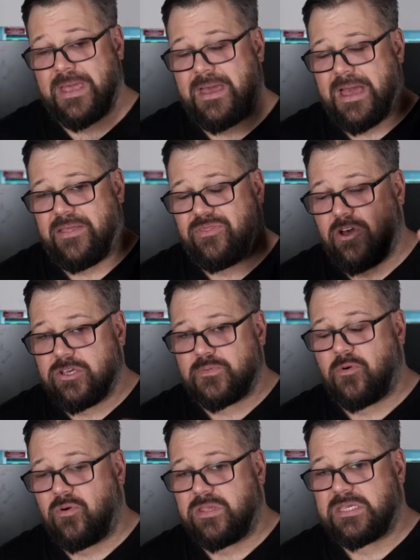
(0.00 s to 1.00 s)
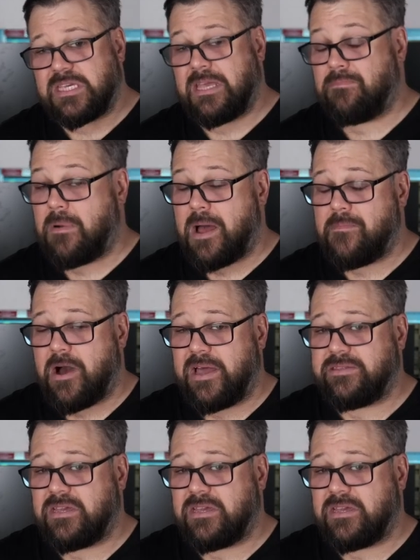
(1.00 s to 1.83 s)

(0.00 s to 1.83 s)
and those points, in my mind,